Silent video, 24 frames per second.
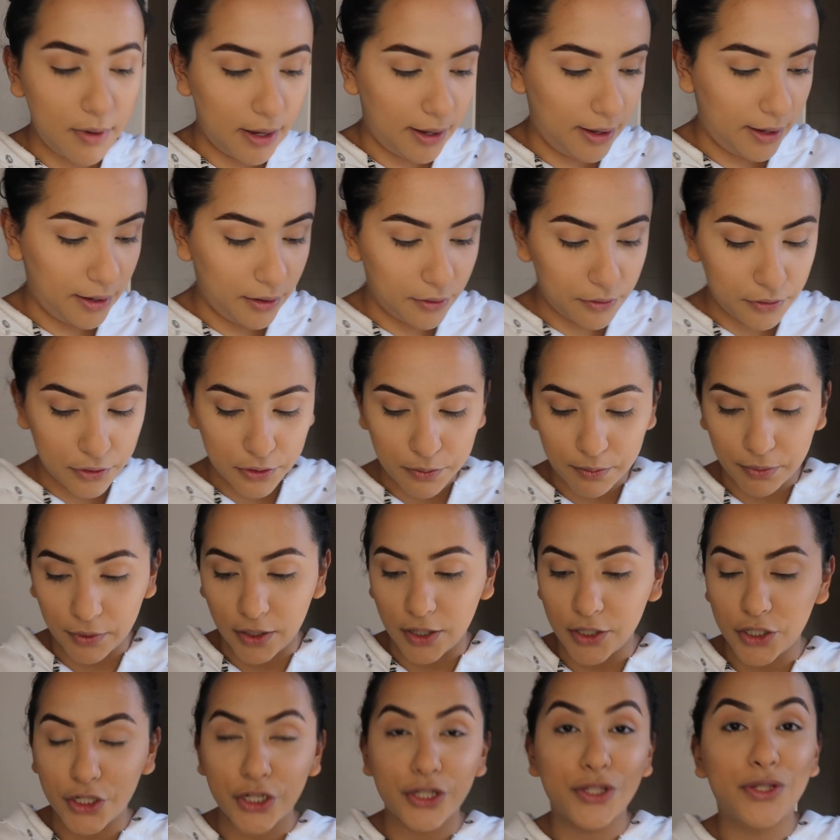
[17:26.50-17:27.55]
my angled
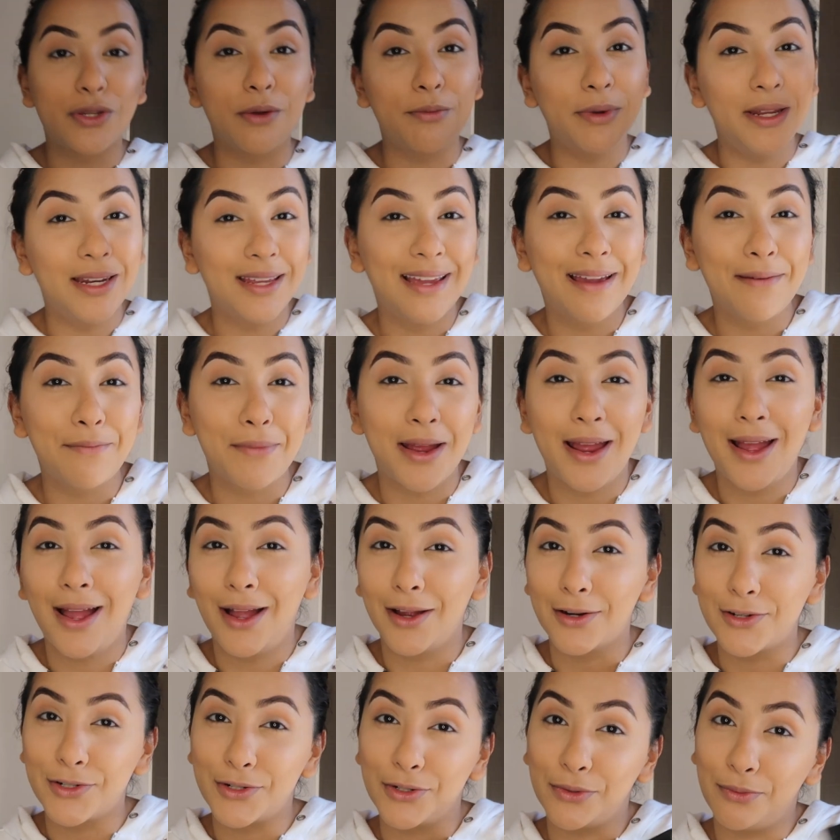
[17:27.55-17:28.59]
brush, so I'm gonna get my
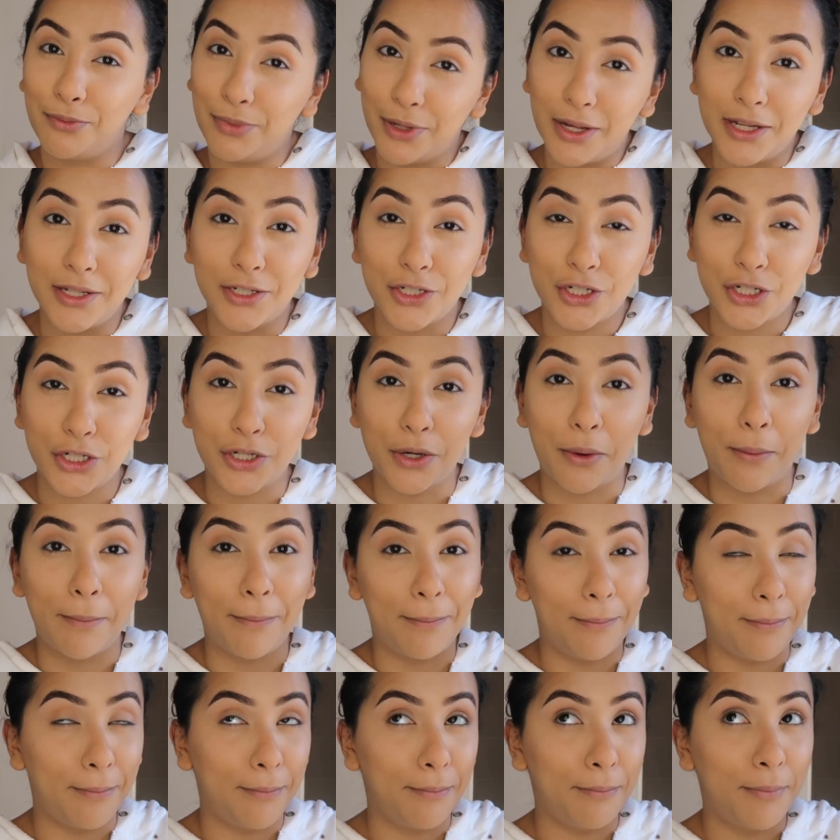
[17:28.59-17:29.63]
actual blush.
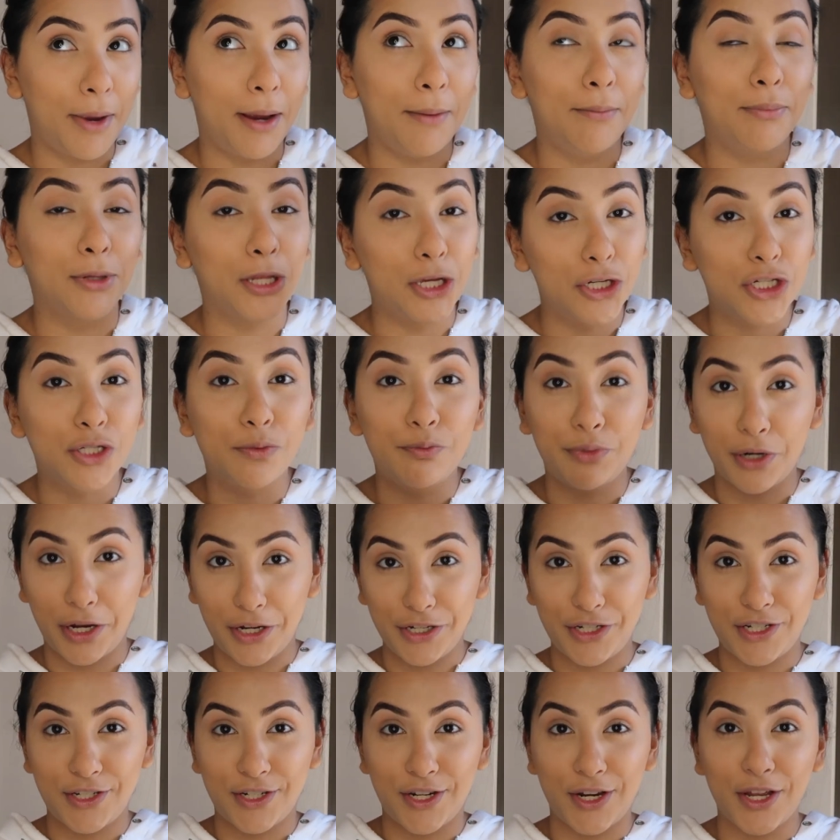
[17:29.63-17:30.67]
My blush
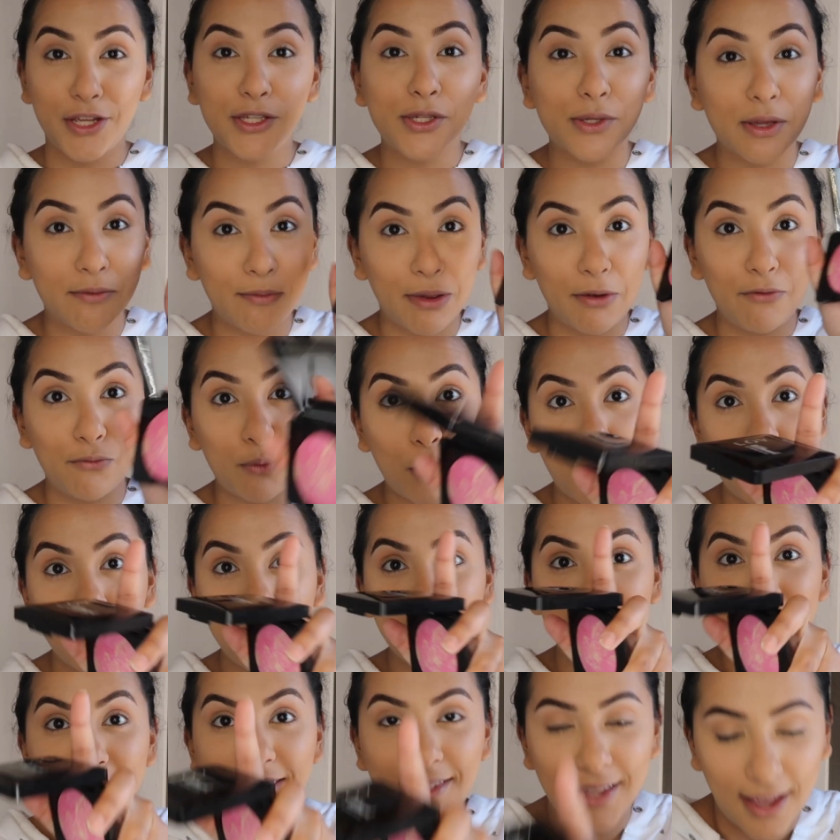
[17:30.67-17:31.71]
brush. It's gonna be
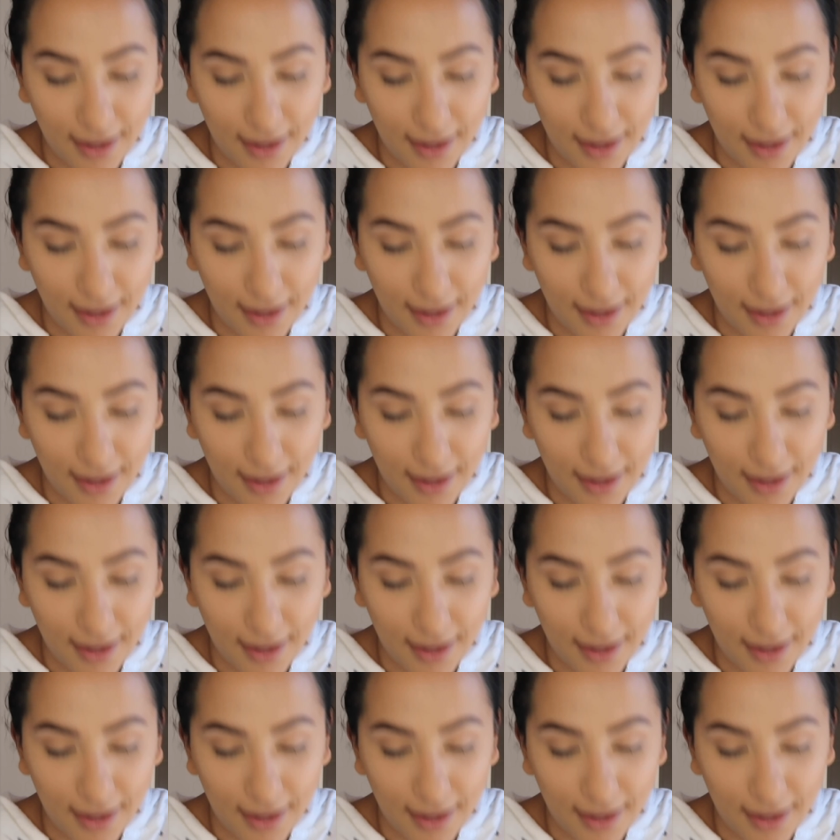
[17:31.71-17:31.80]
one second.